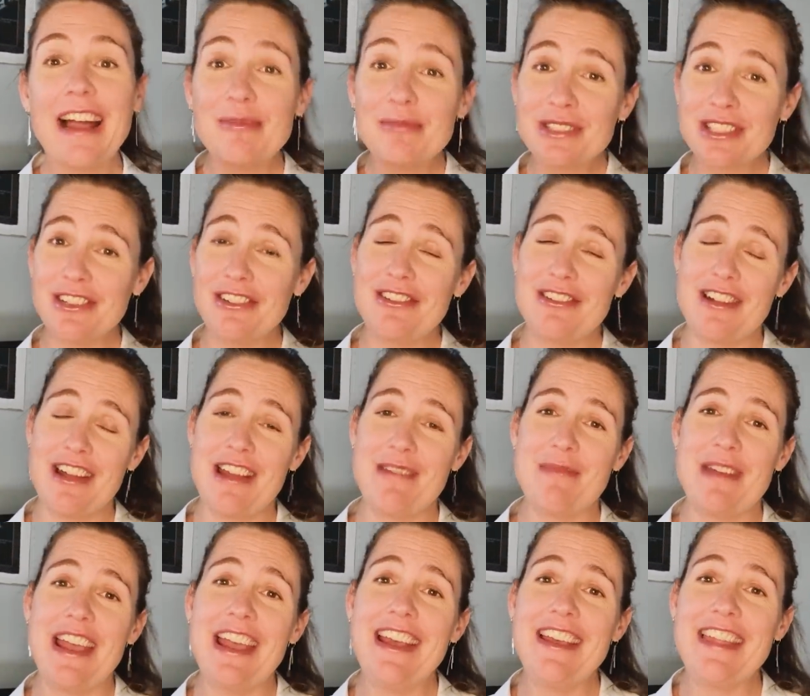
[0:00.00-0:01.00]
absolute
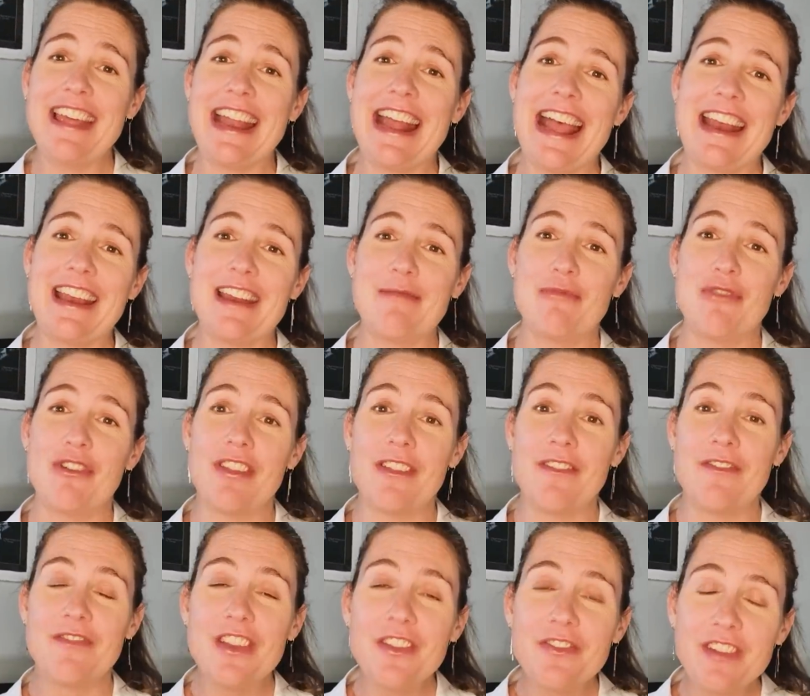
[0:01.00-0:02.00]
nightmare that added more
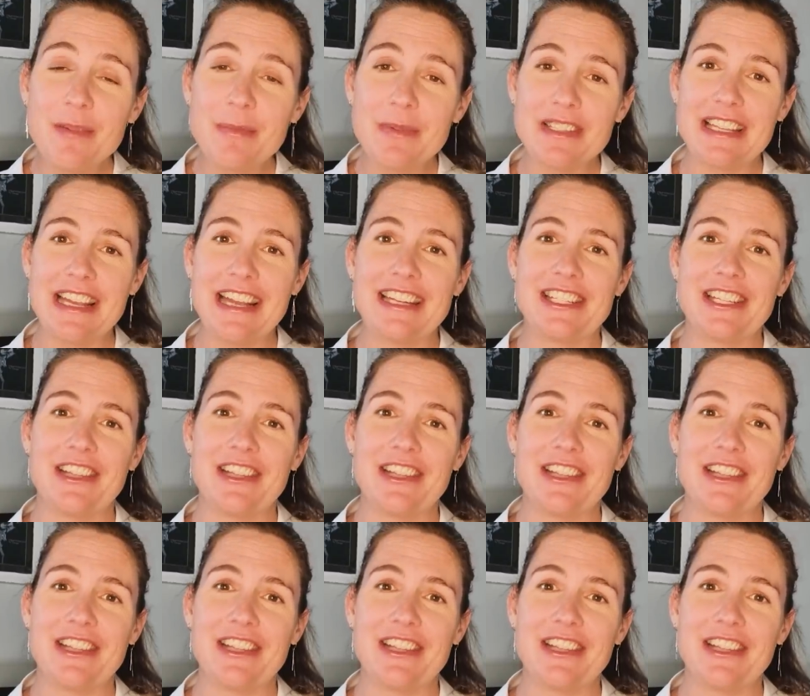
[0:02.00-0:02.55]
than 50%